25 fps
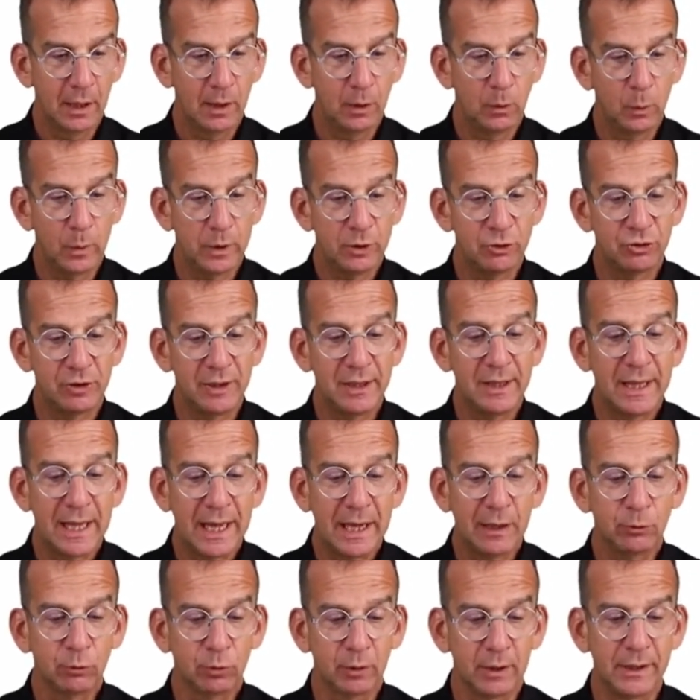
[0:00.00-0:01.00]
We see
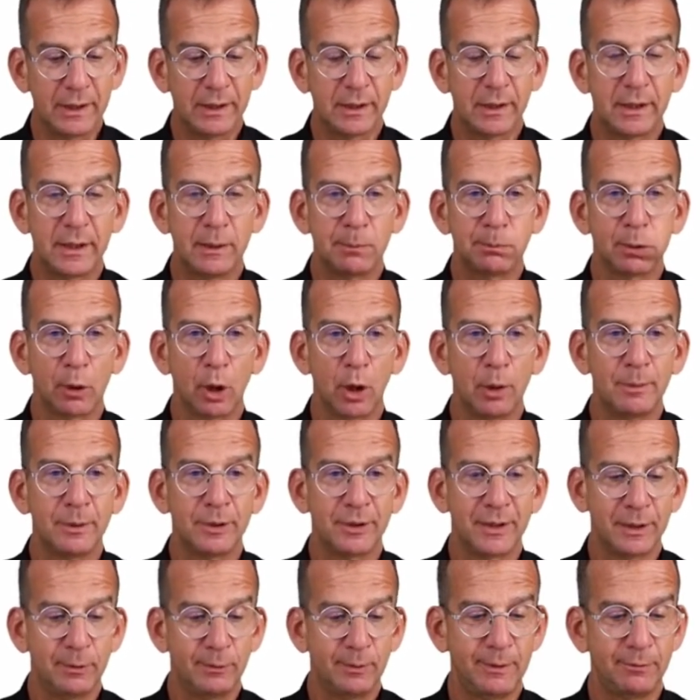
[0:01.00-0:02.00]
actually the
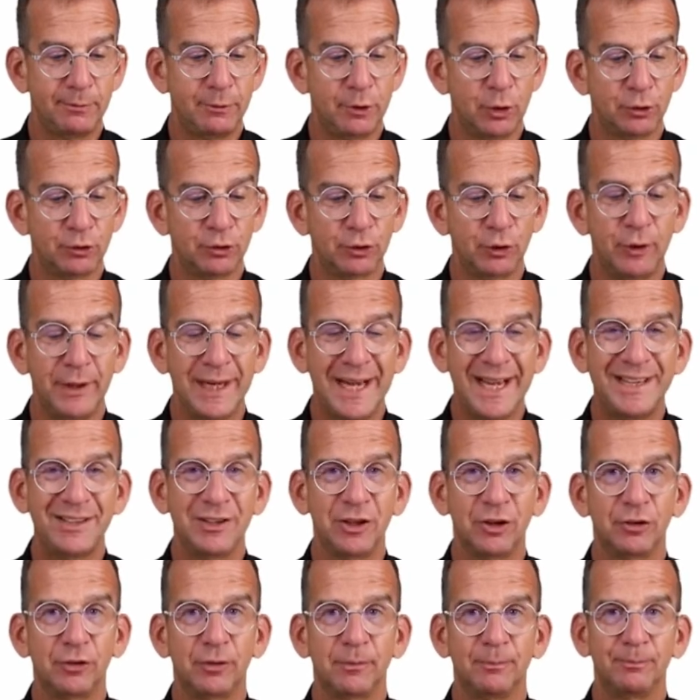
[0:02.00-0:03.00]
deployment we've just
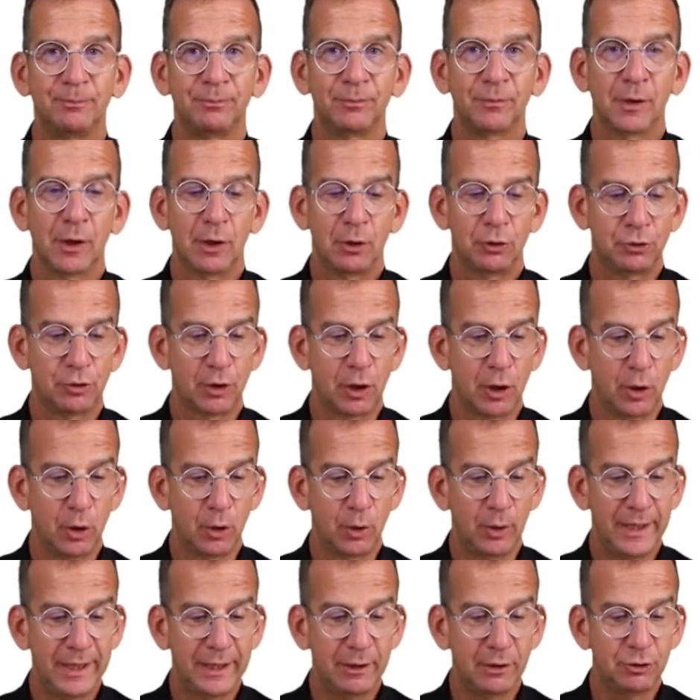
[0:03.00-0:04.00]
created.
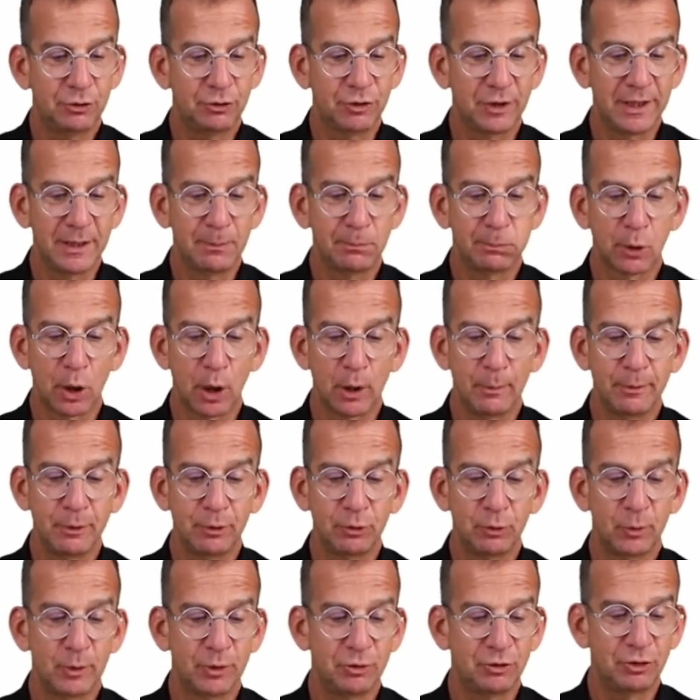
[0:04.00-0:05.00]
So here is the
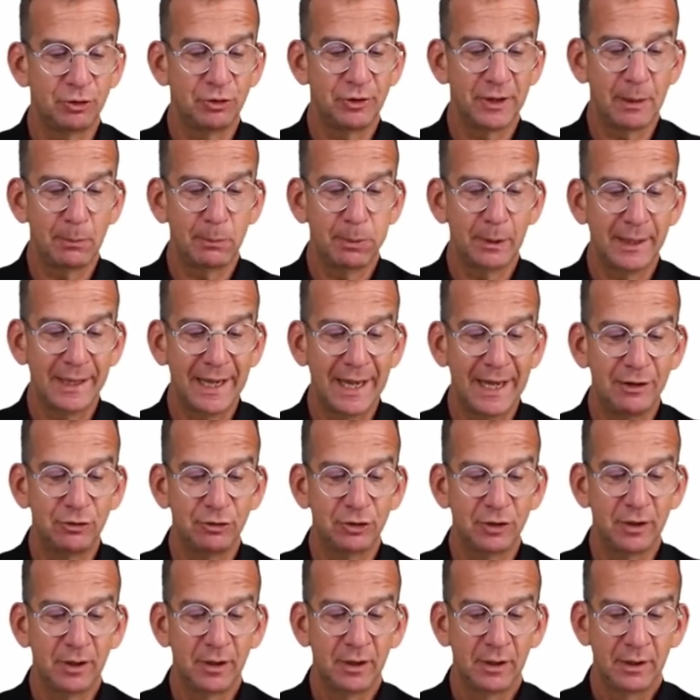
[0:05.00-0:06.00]
deployment, which is the
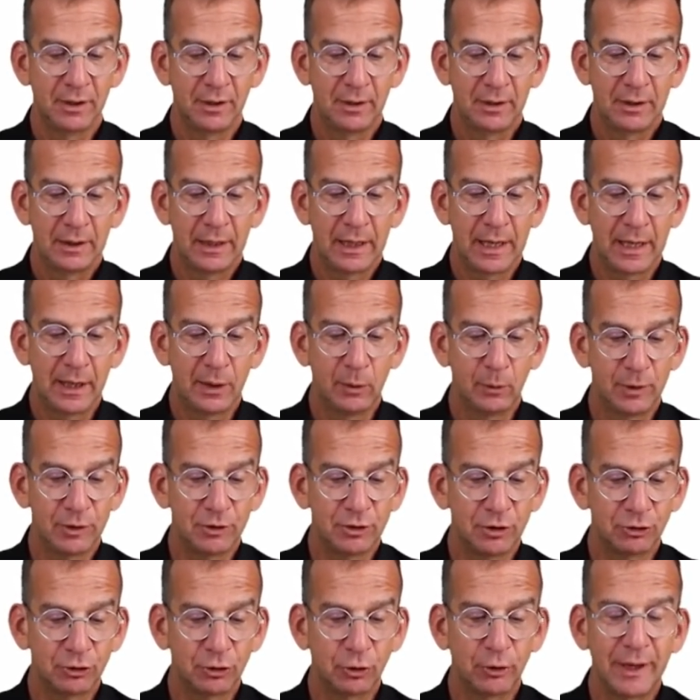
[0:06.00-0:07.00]
application,
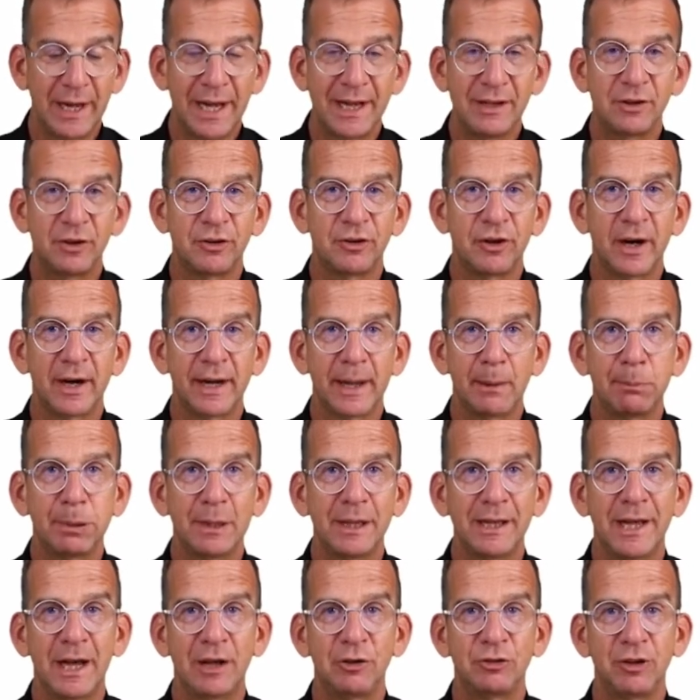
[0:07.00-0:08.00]
which has created a
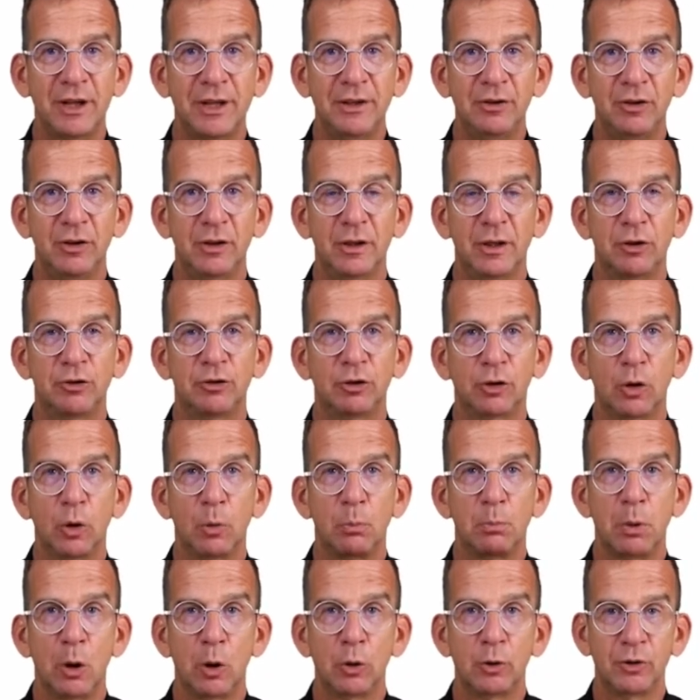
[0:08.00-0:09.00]
replica set. It's a
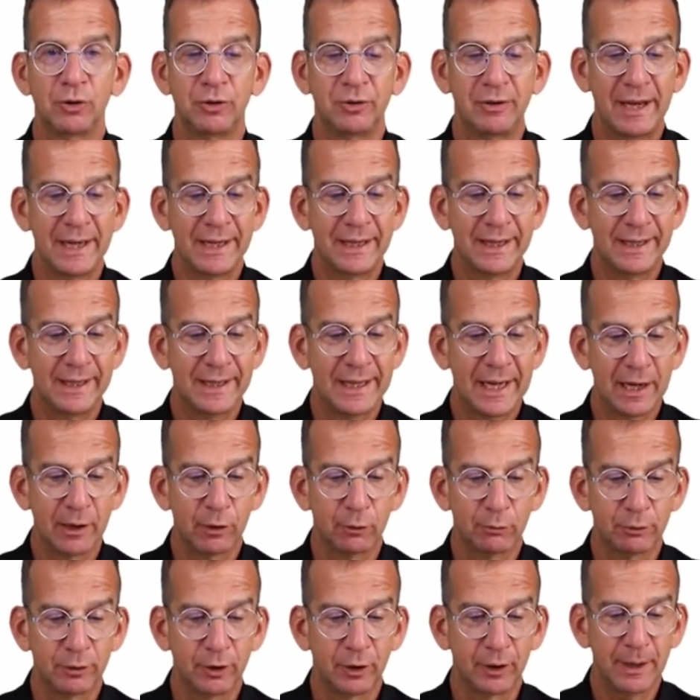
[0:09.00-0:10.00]
component taking care
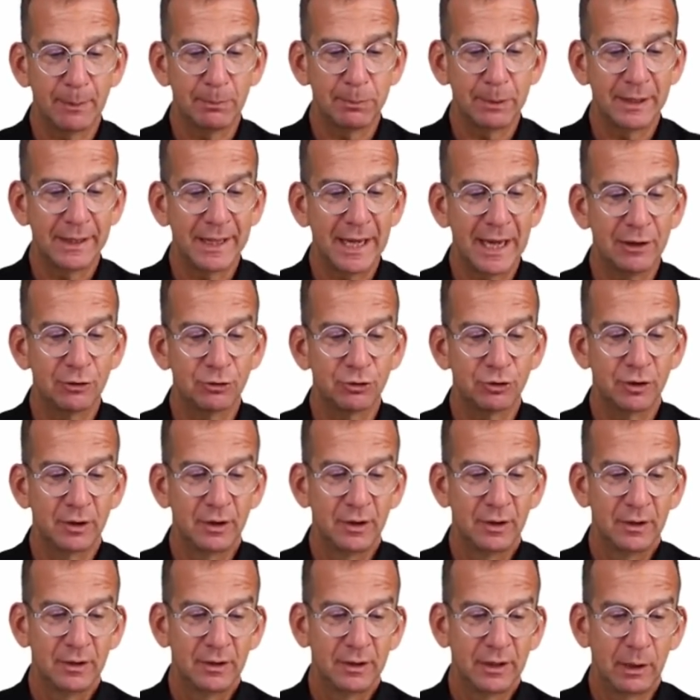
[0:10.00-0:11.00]
of the replicas.
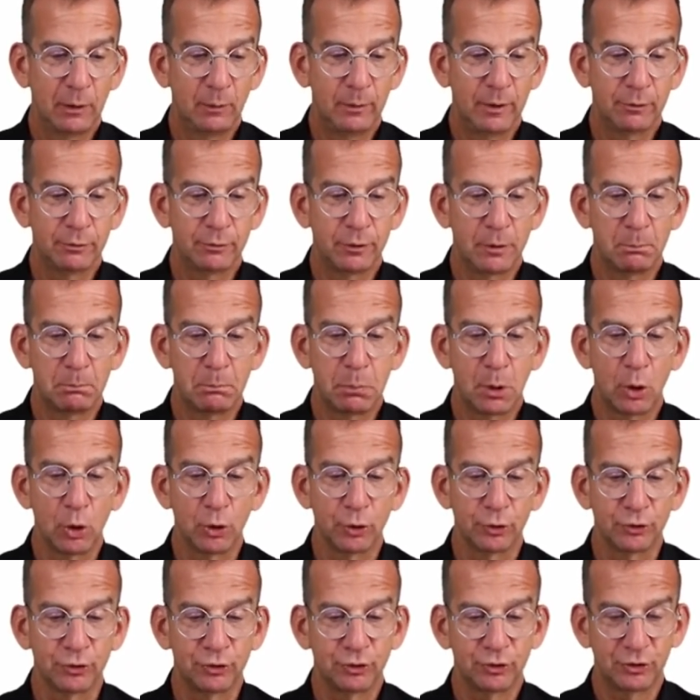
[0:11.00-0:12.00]
And we have the
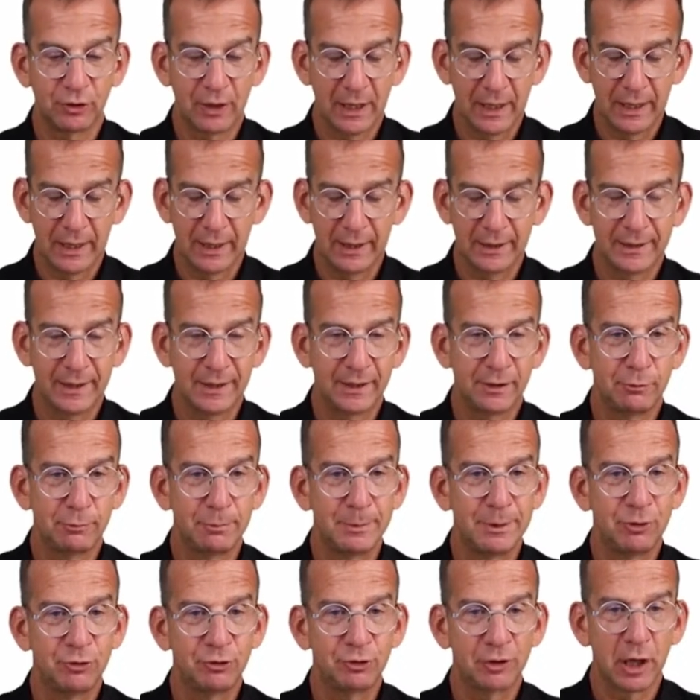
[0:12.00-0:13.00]
pods that have
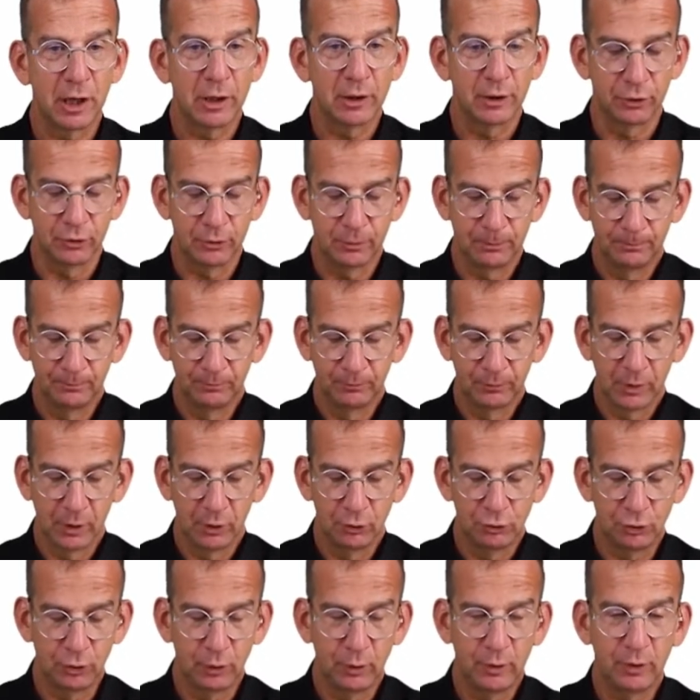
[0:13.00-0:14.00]
been started.
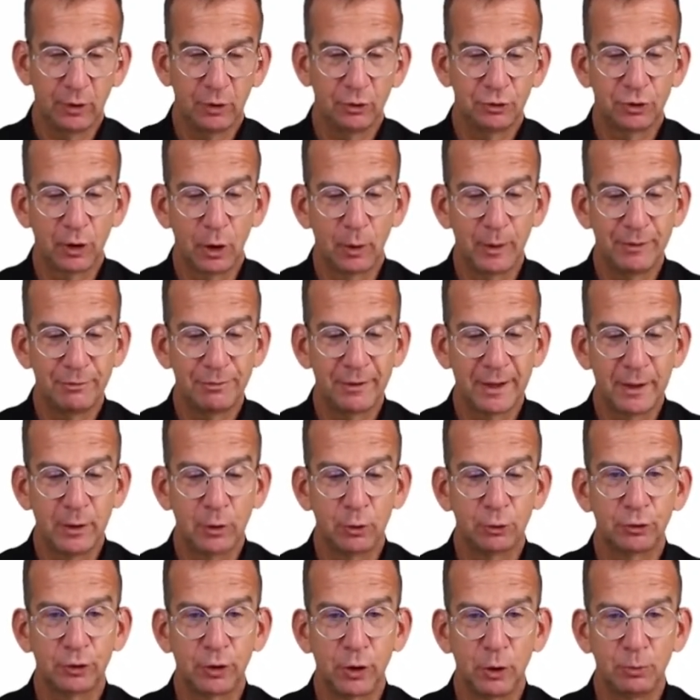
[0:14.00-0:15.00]
So if I
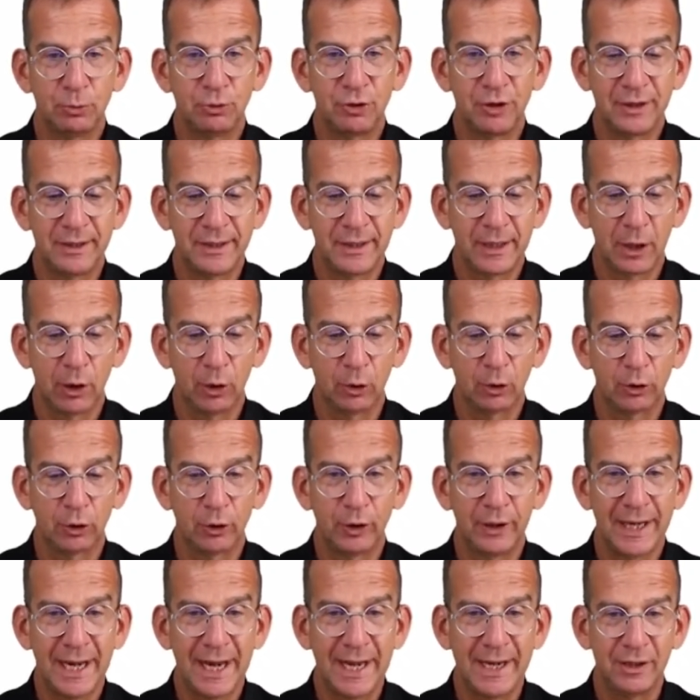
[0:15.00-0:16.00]
use kubectl
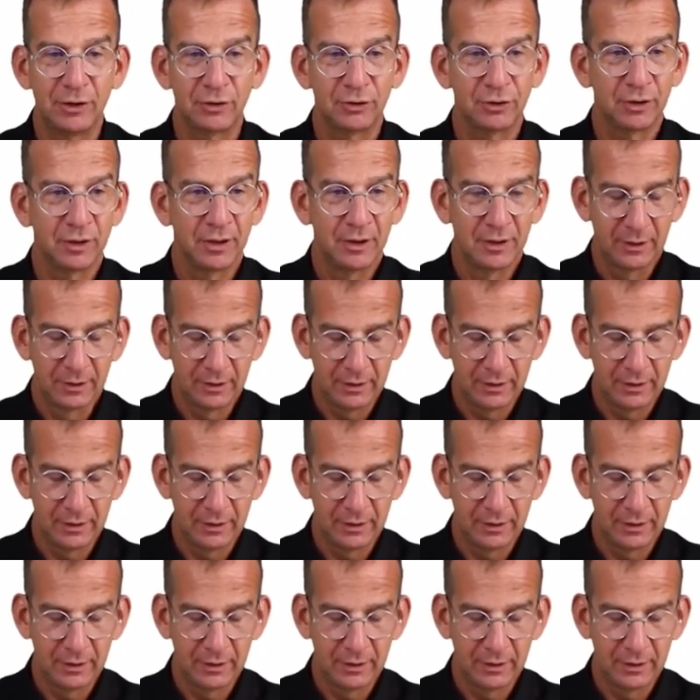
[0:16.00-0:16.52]
create